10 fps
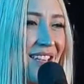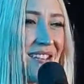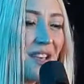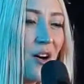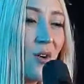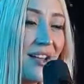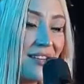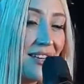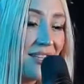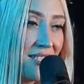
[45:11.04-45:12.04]
He's okay.
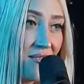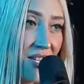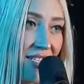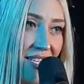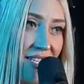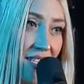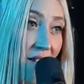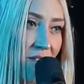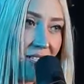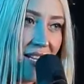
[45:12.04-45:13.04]
In his defense, he's
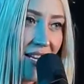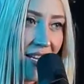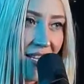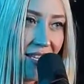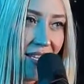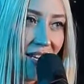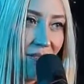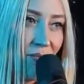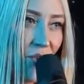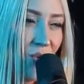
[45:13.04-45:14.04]
never said anything that I
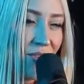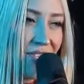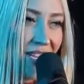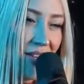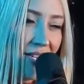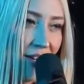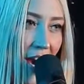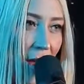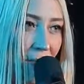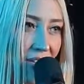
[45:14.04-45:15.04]
wrote sounded like
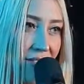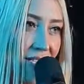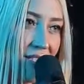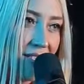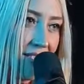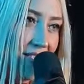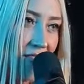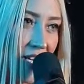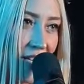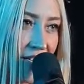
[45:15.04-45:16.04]
crap, but he's like, this isn't
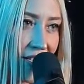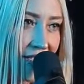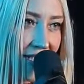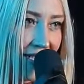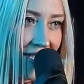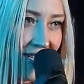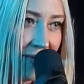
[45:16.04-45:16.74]
very good, Kristi.